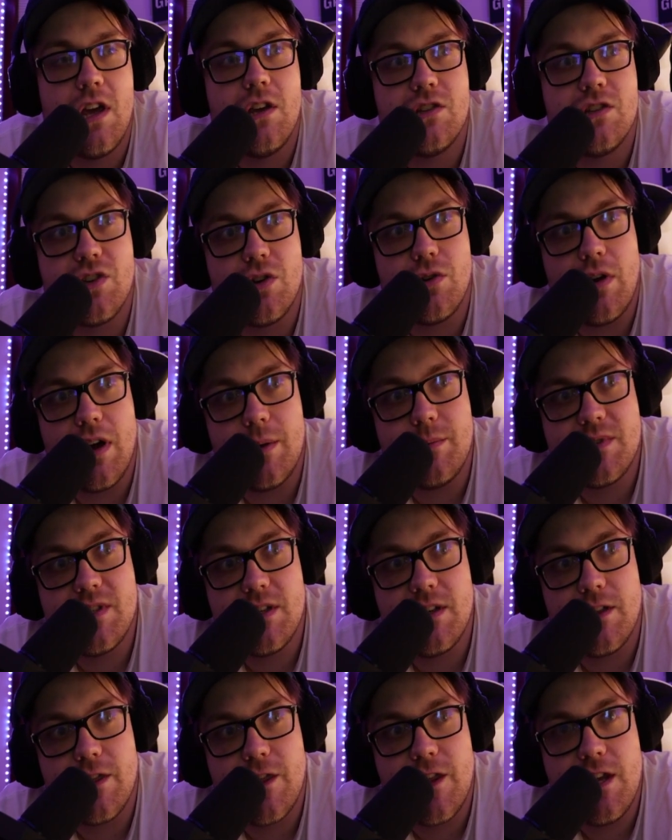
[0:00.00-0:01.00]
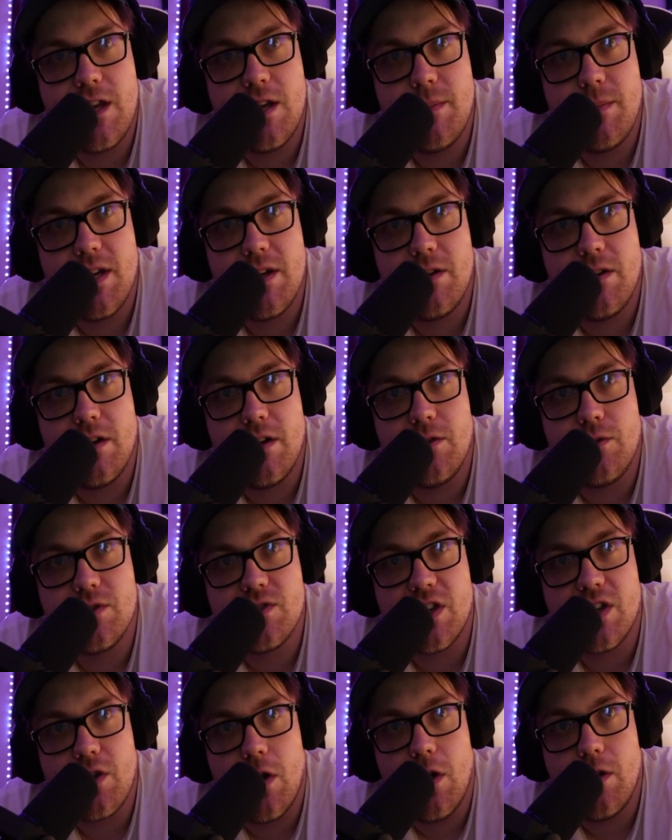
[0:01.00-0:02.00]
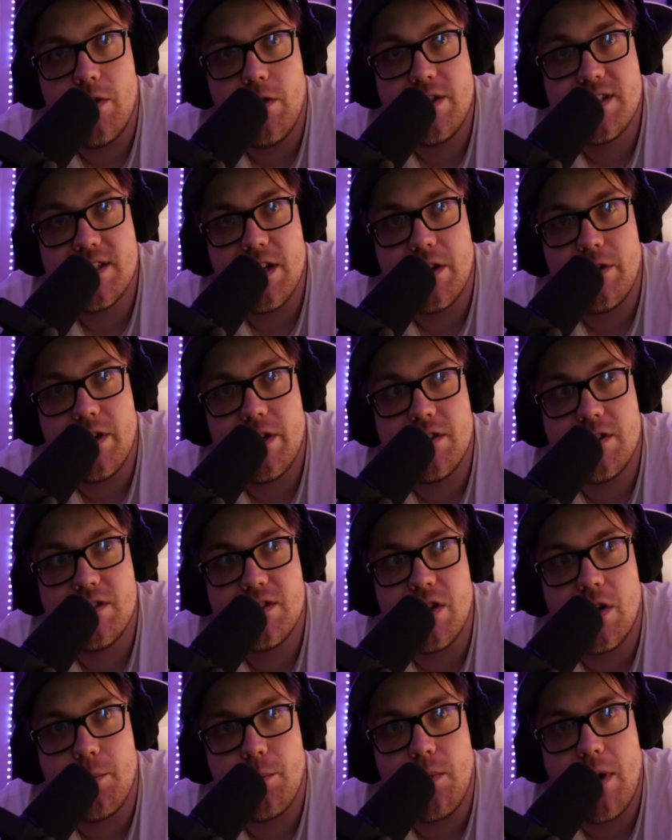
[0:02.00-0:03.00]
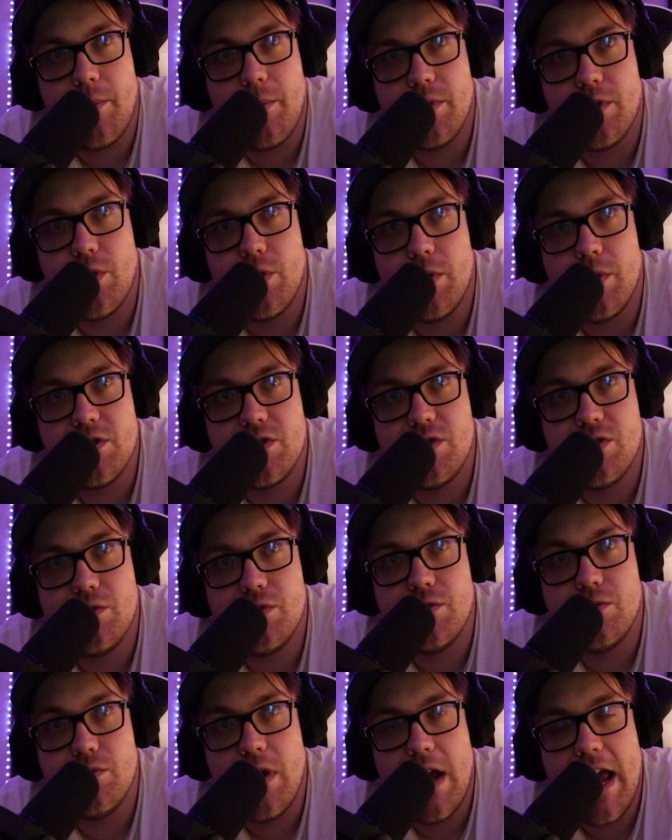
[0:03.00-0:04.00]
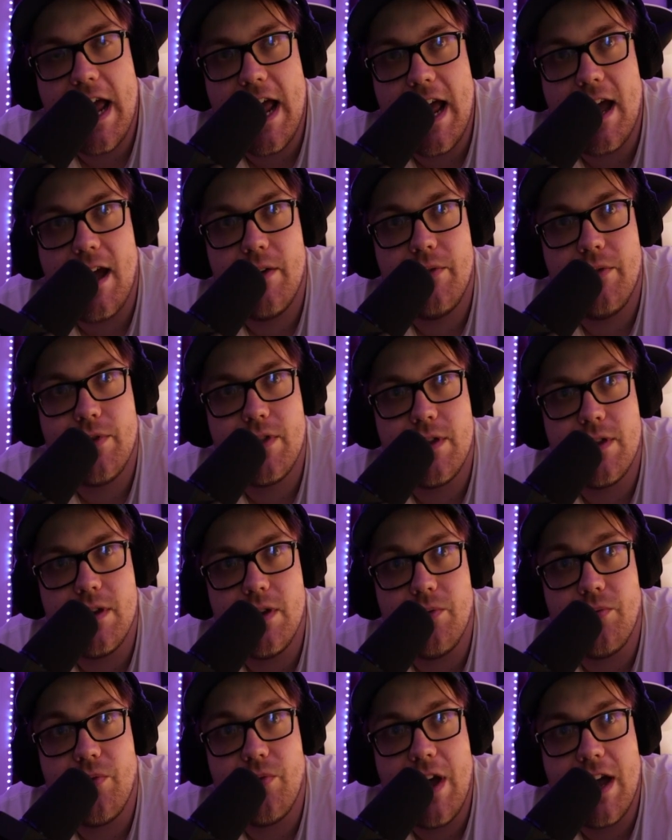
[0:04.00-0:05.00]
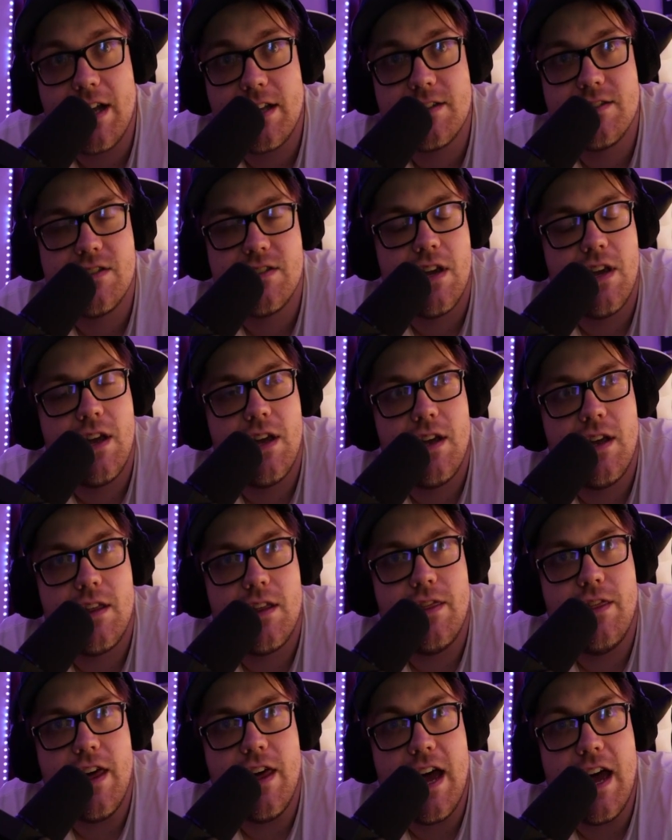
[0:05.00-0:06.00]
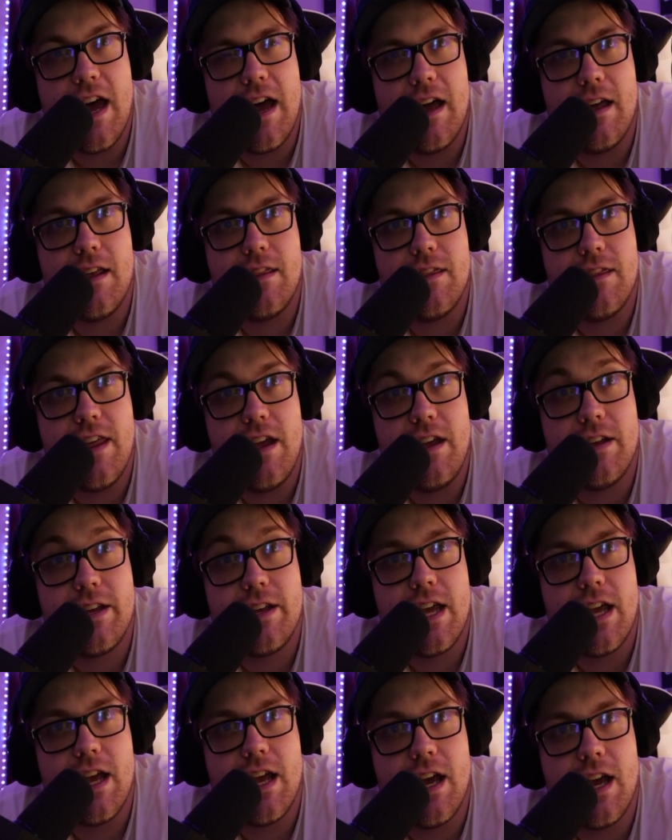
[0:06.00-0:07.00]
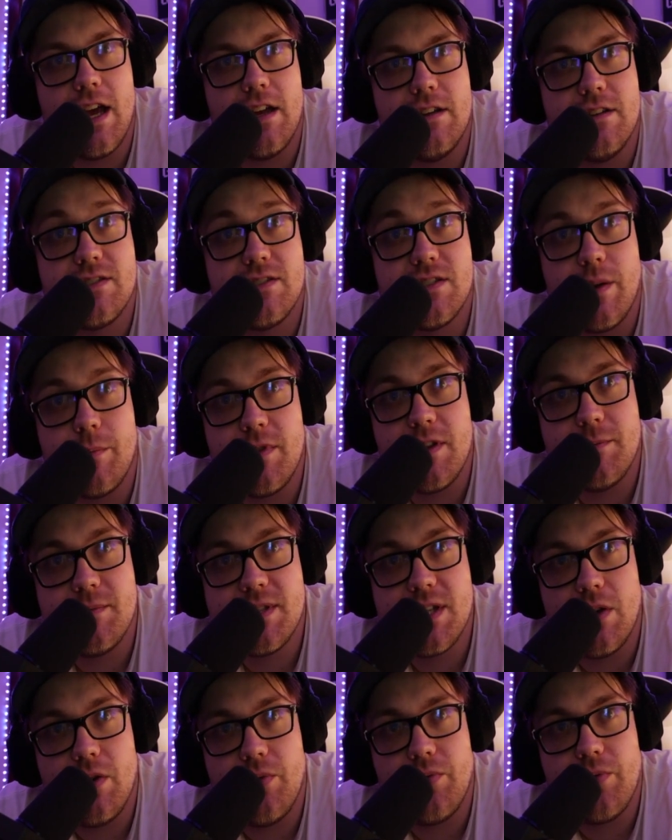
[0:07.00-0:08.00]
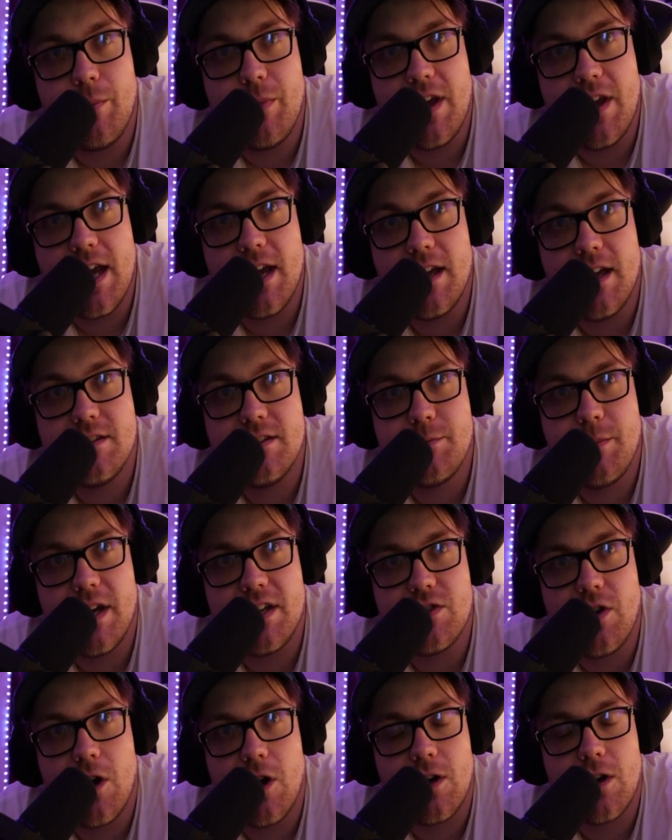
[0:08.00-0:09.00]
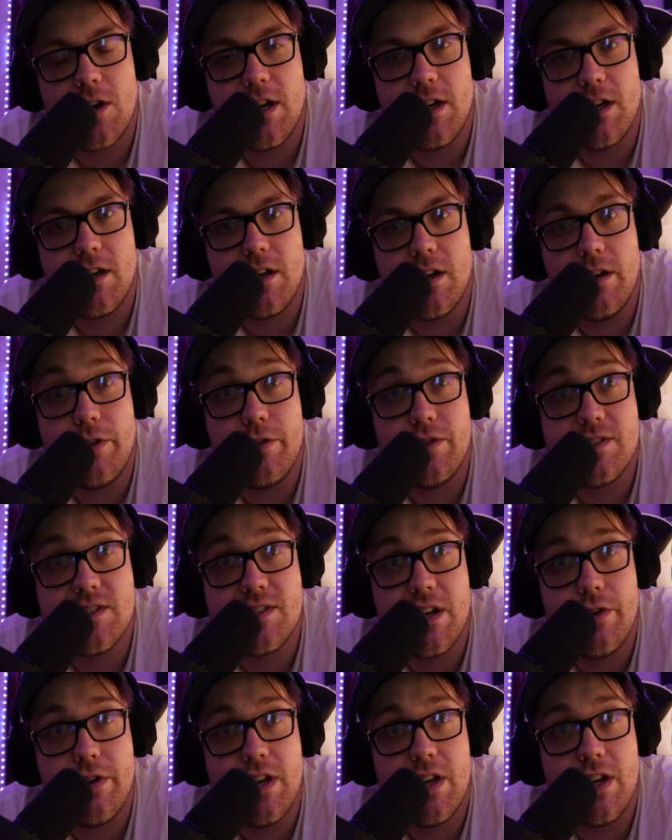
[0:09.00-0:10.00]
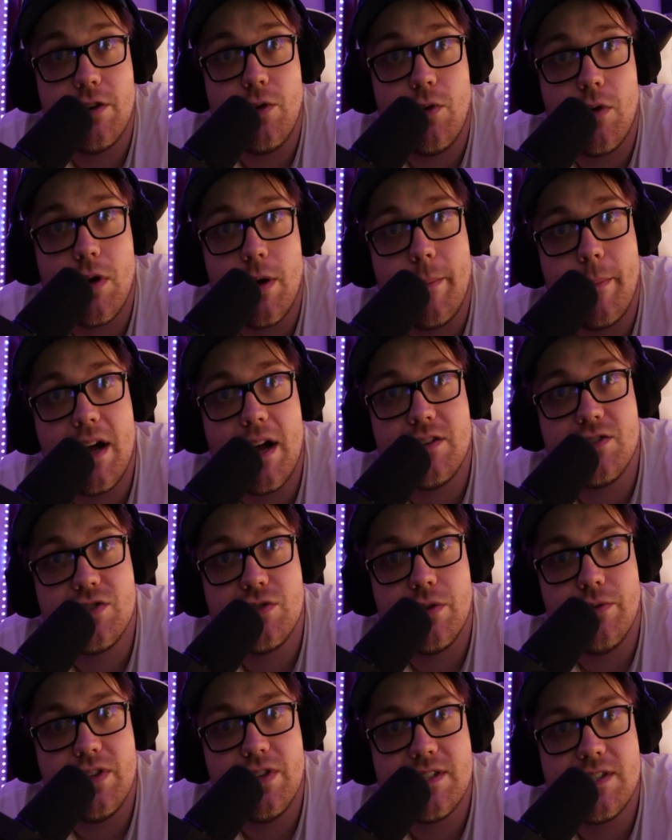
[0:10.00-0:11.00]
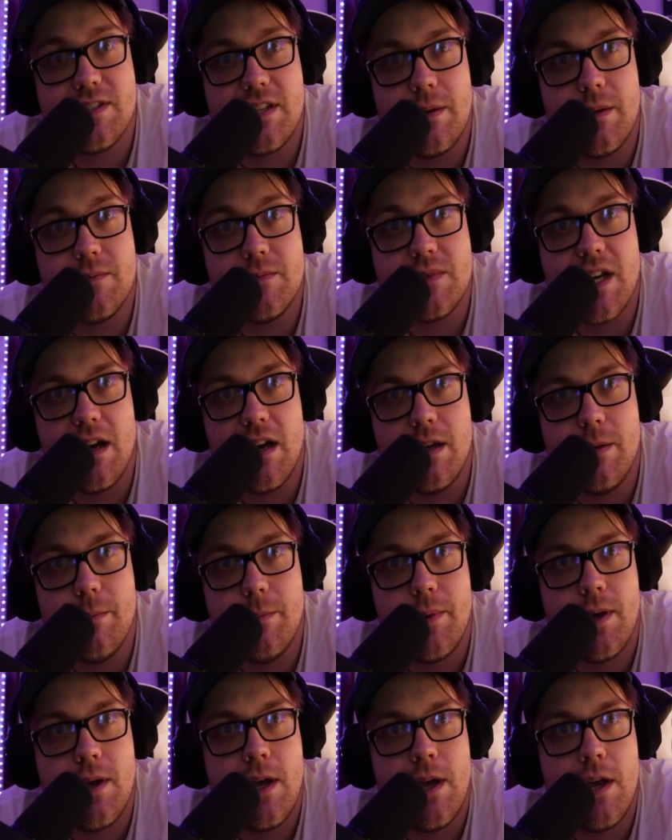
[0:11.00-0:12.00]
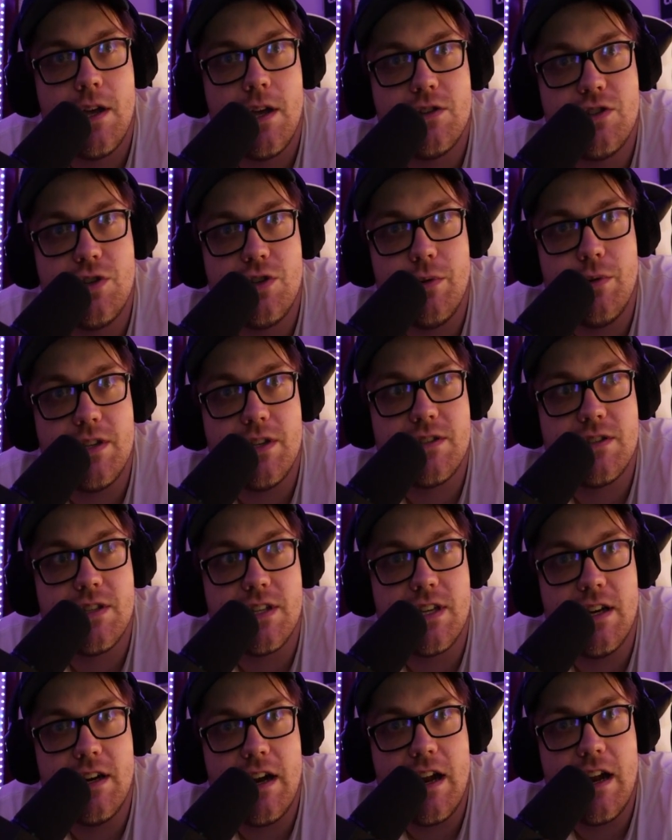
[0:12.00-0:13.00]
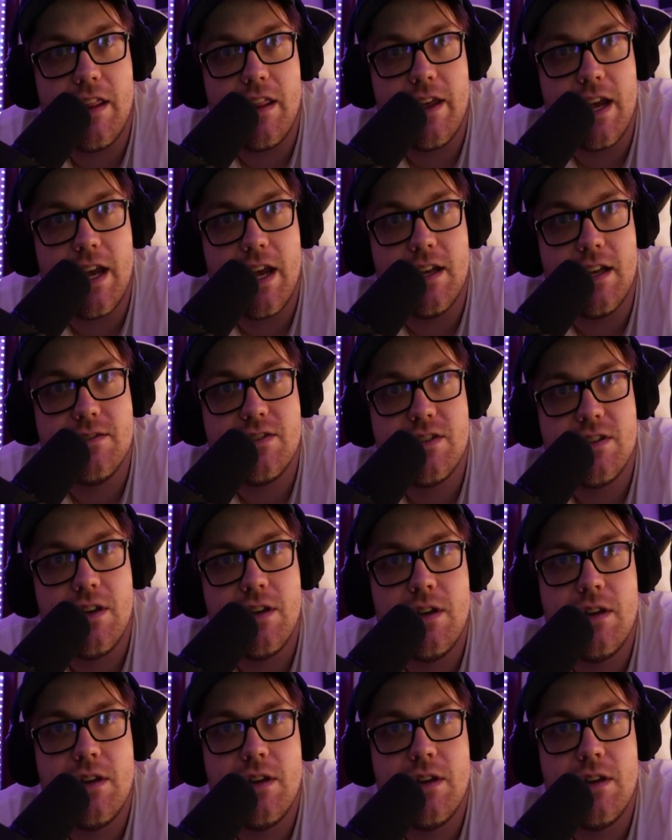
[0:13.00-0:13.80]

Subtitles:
So I'm seeing a theme here. It looks like all the Serions are probably going to have the effect that they can summon themselves from the hand by targeting another Sarian or a monster of its same type to it to get it out of the hand.